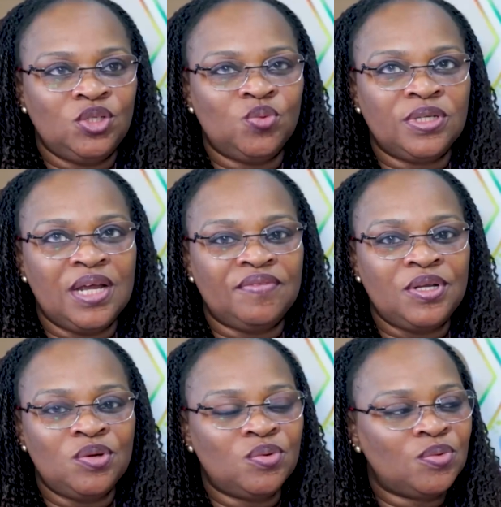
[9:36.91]
You will never
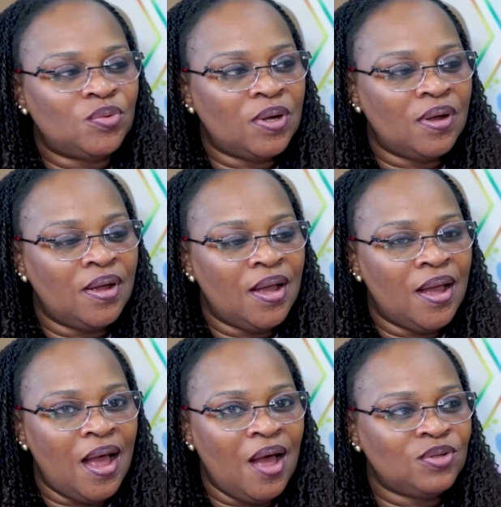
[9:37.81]
know
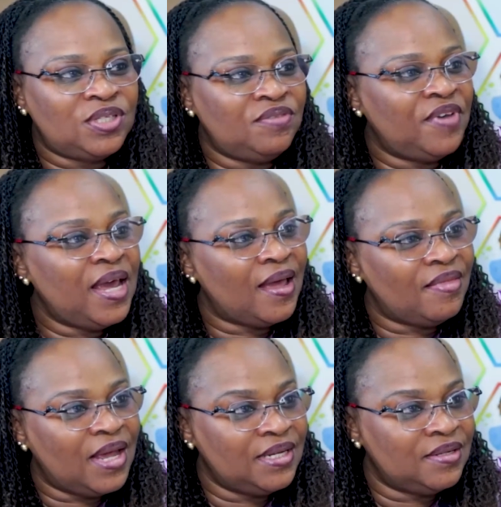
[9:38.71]
how severe
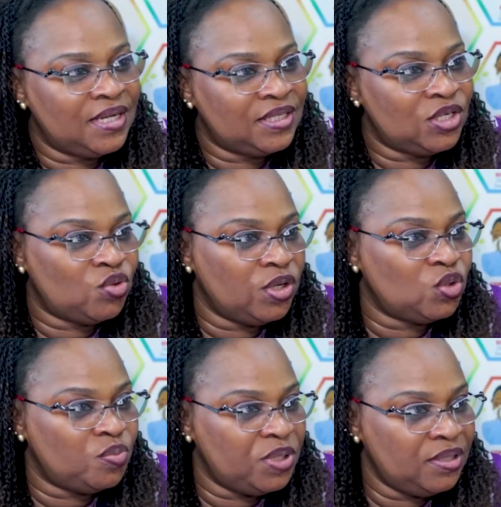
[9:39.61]
that illness is going
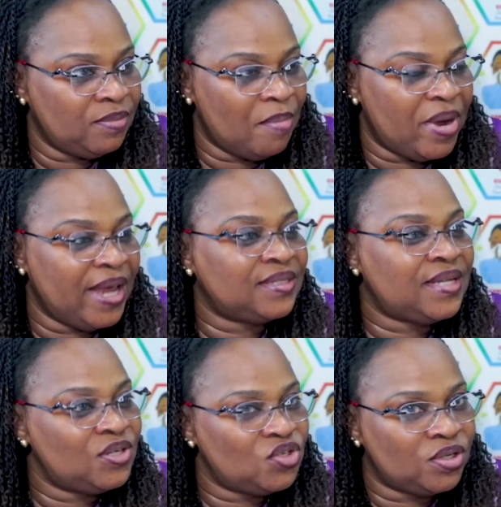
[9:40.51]
to be, and by
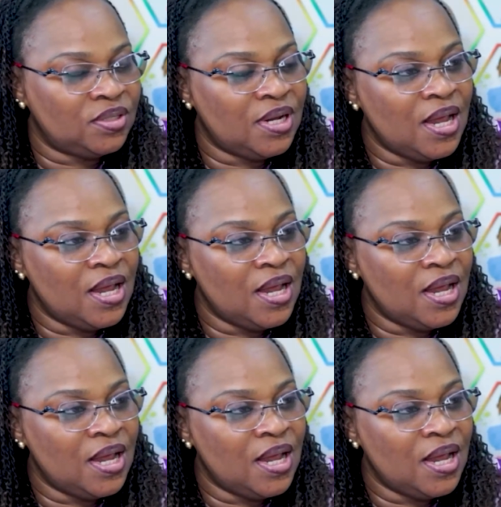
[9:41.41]
extension,